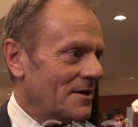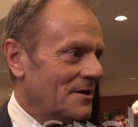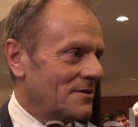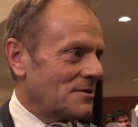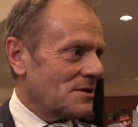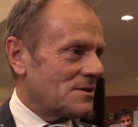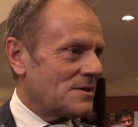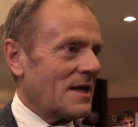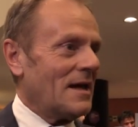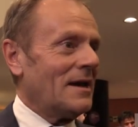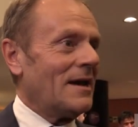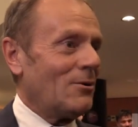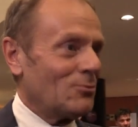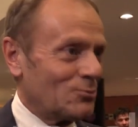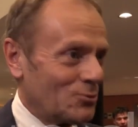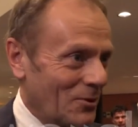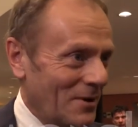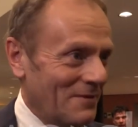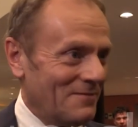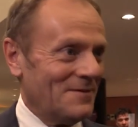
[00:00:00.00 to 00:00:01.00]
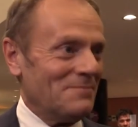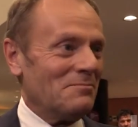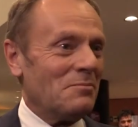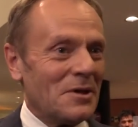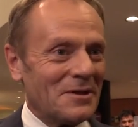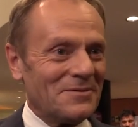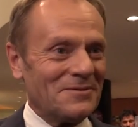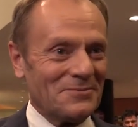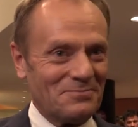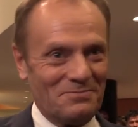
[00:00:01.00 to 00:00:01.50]
it is allowed to have a
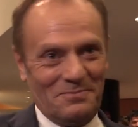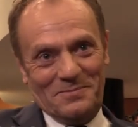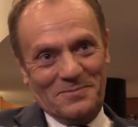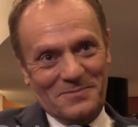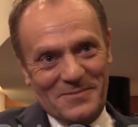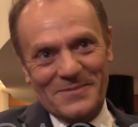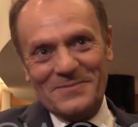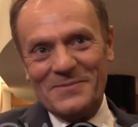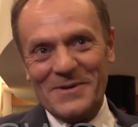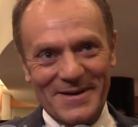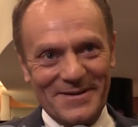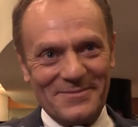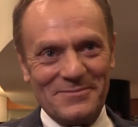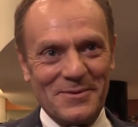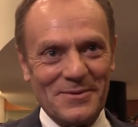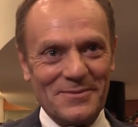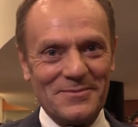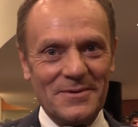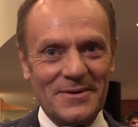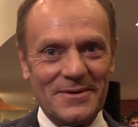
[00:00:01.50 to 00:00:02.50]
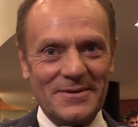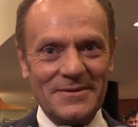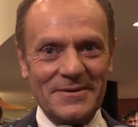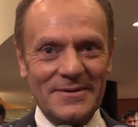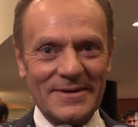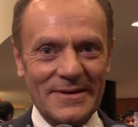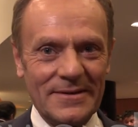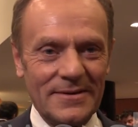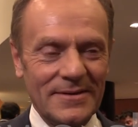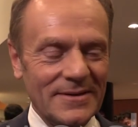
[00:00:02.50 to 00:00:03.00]

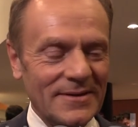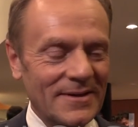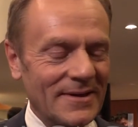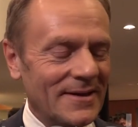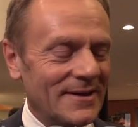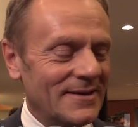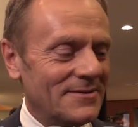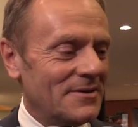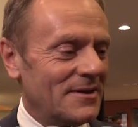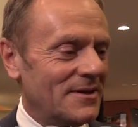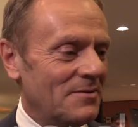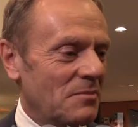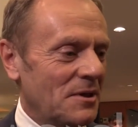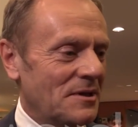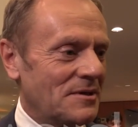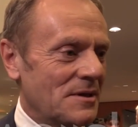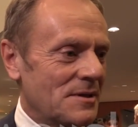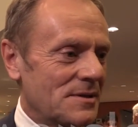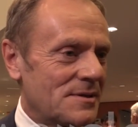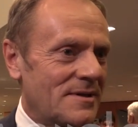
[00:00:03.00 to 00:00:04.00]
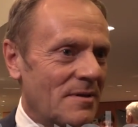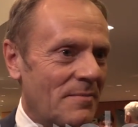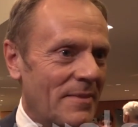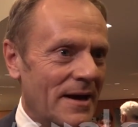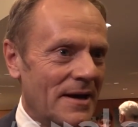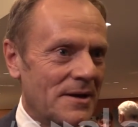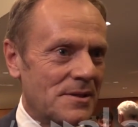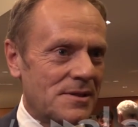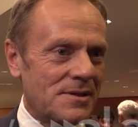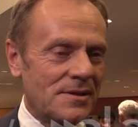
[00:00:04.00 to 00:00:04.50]
meetings,
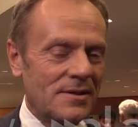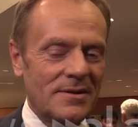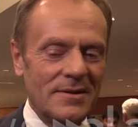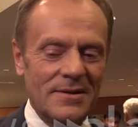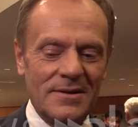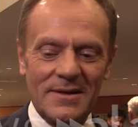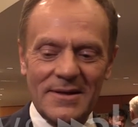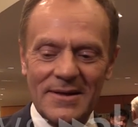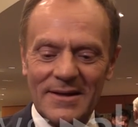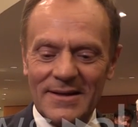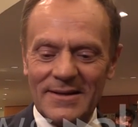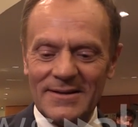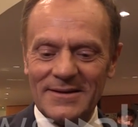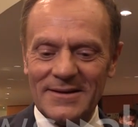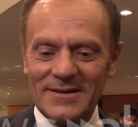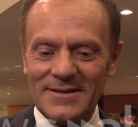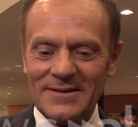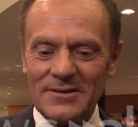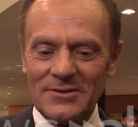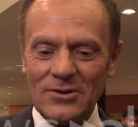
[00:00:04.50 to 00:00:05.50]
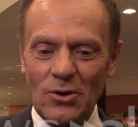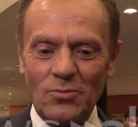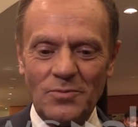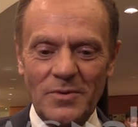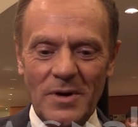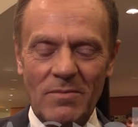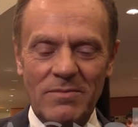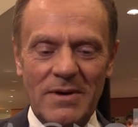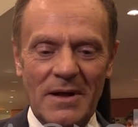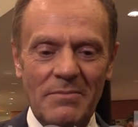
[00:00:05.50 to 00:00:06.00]
debates, no
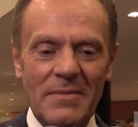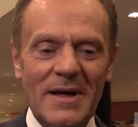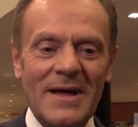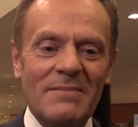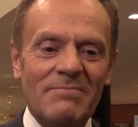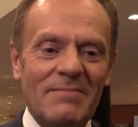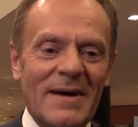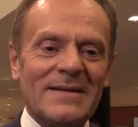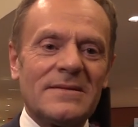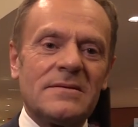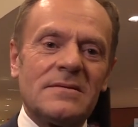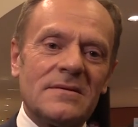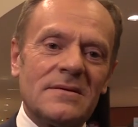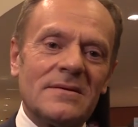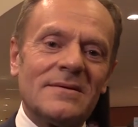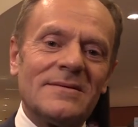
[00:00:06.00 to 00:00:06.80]
problem. But